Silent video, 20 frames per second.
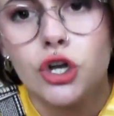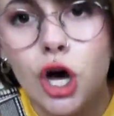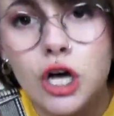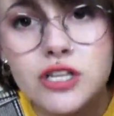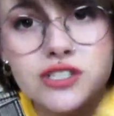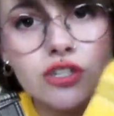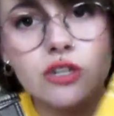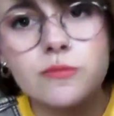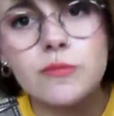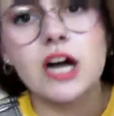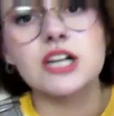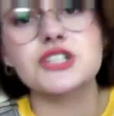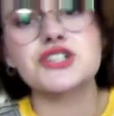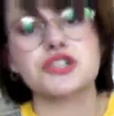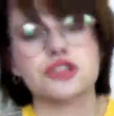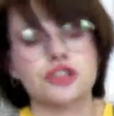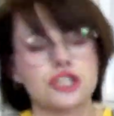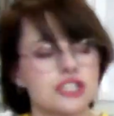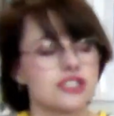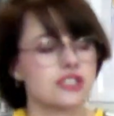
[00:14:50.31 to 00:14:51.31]
Not so
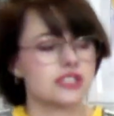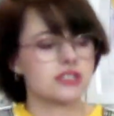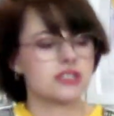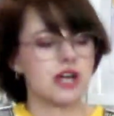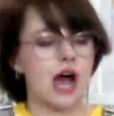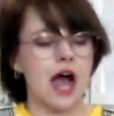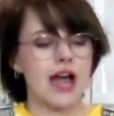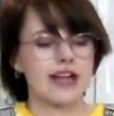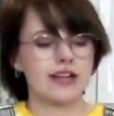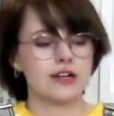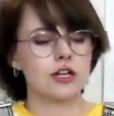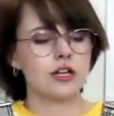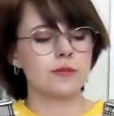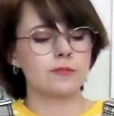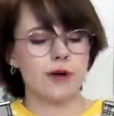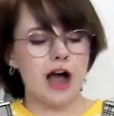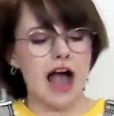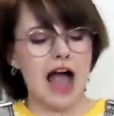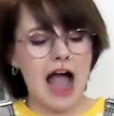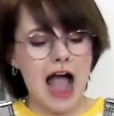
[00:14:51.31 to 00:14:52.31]
much the style,
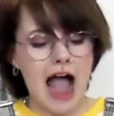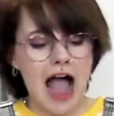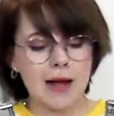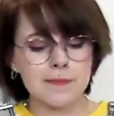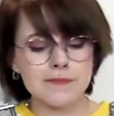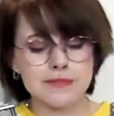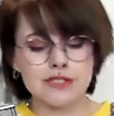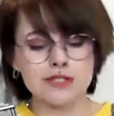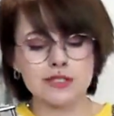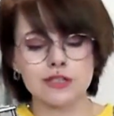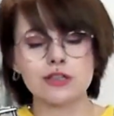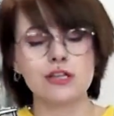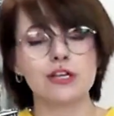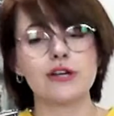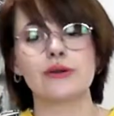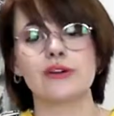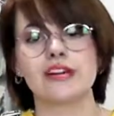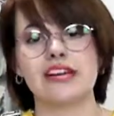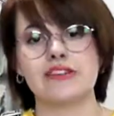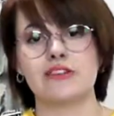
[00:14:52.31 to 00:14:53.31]
but
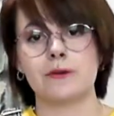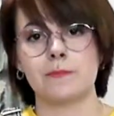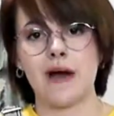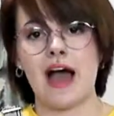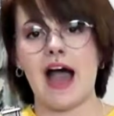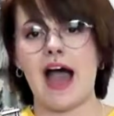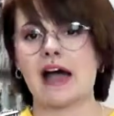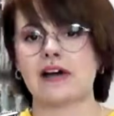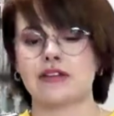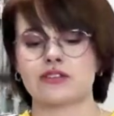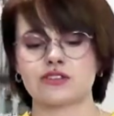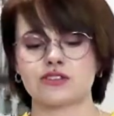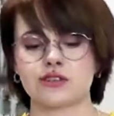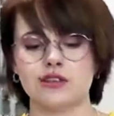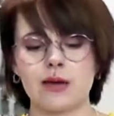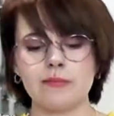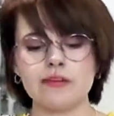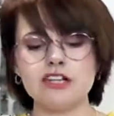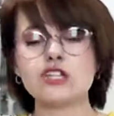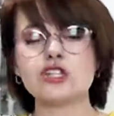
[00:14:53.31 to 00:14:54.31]
absolutely the pattern. So
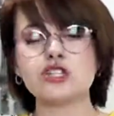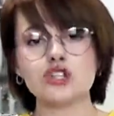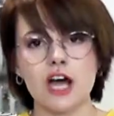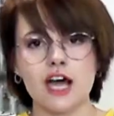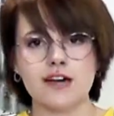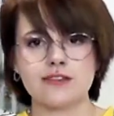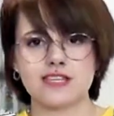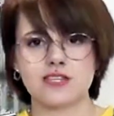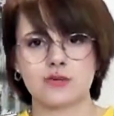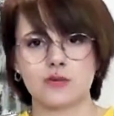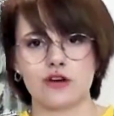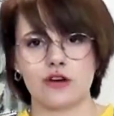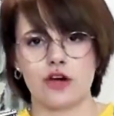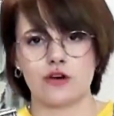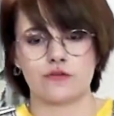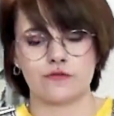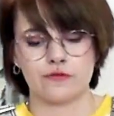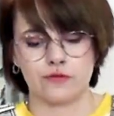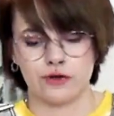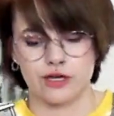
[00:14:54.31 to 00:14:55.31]
let me just try this one
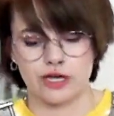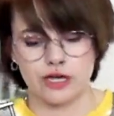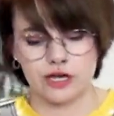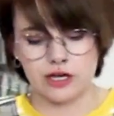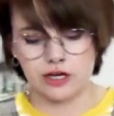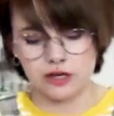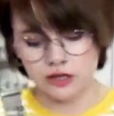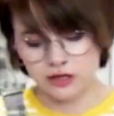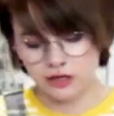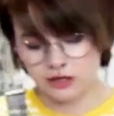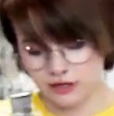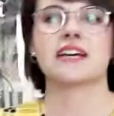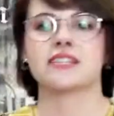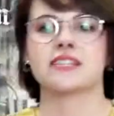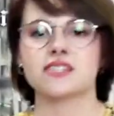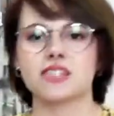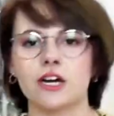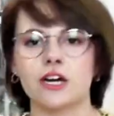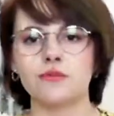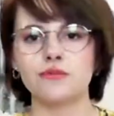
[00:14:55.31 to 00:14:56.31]
on for you. Okay,
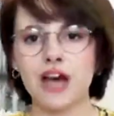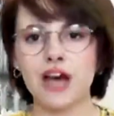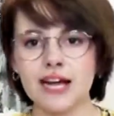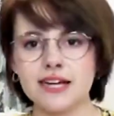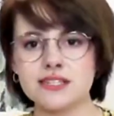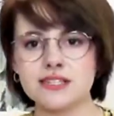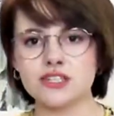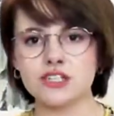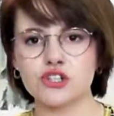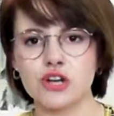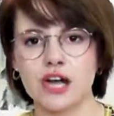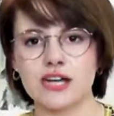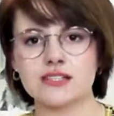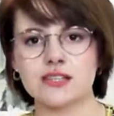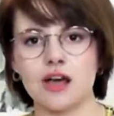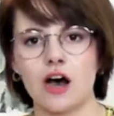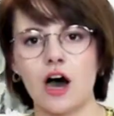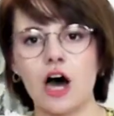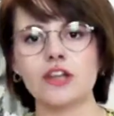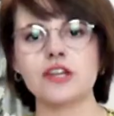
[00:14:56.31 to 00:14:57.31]
so that is the dress
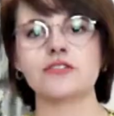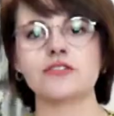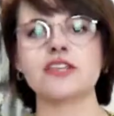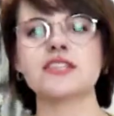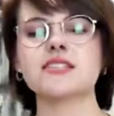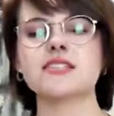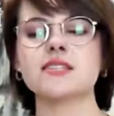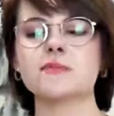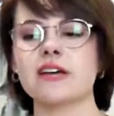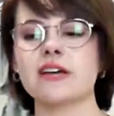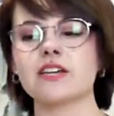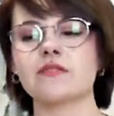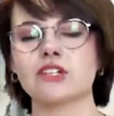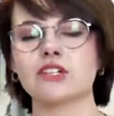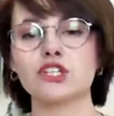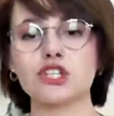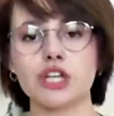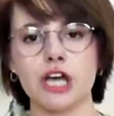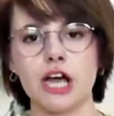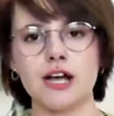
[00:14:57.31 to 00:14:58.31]
on. This is made of
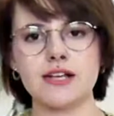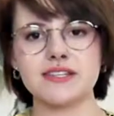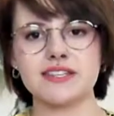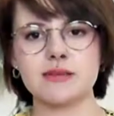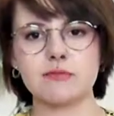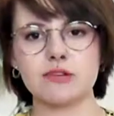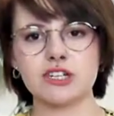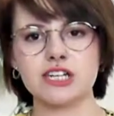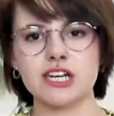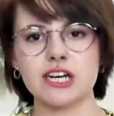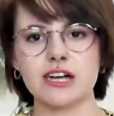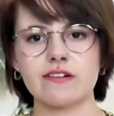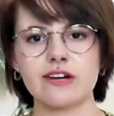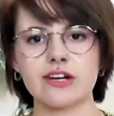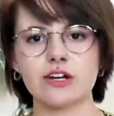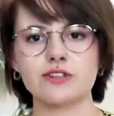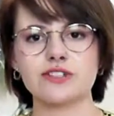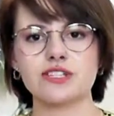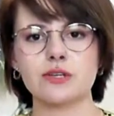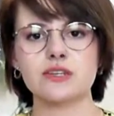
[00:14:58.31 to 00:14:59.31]
a jersey
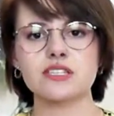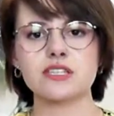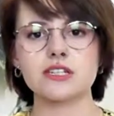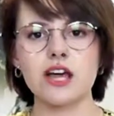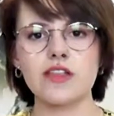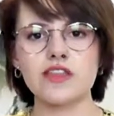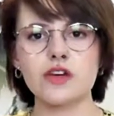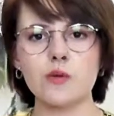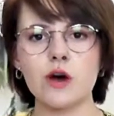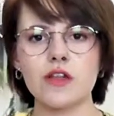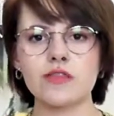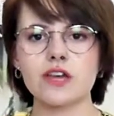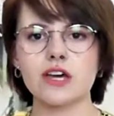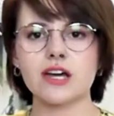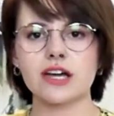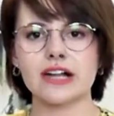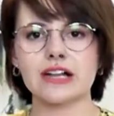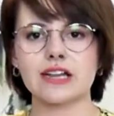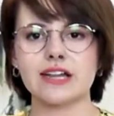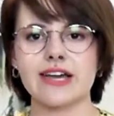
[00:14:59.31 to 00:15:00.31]
material, so it's another one
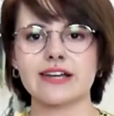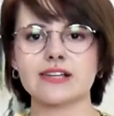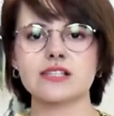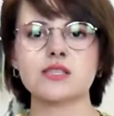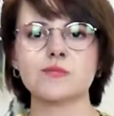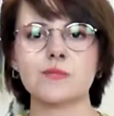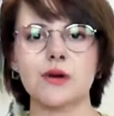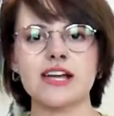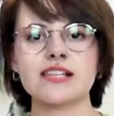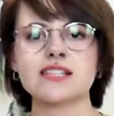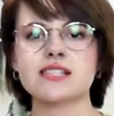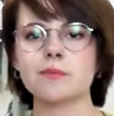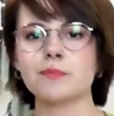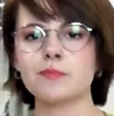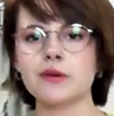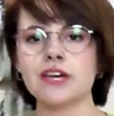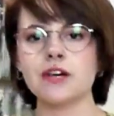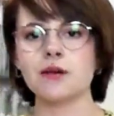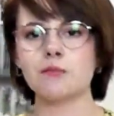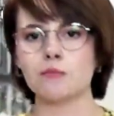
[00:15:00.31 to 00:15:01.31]
that clings, but it's a
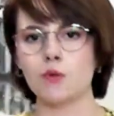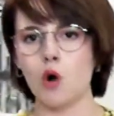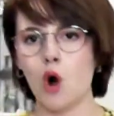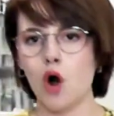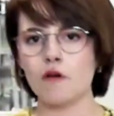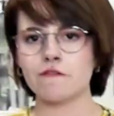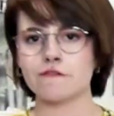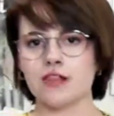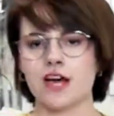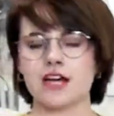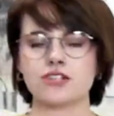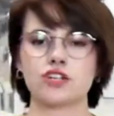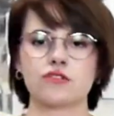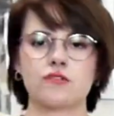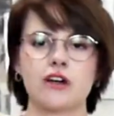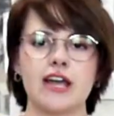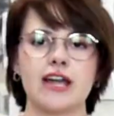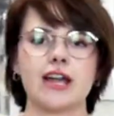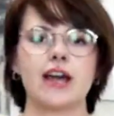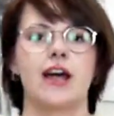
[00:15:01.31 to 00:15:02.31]
bit more
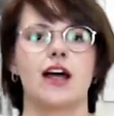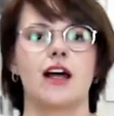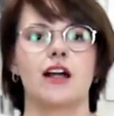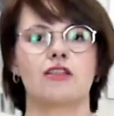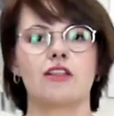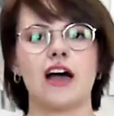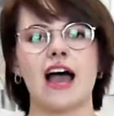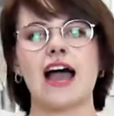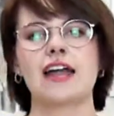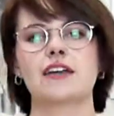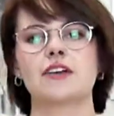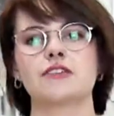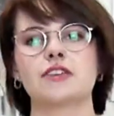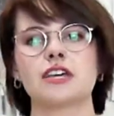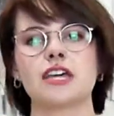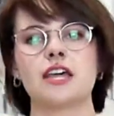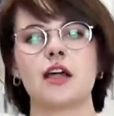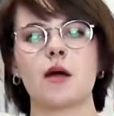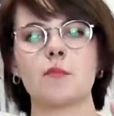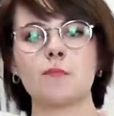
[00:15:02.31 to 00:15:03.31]
flattering than the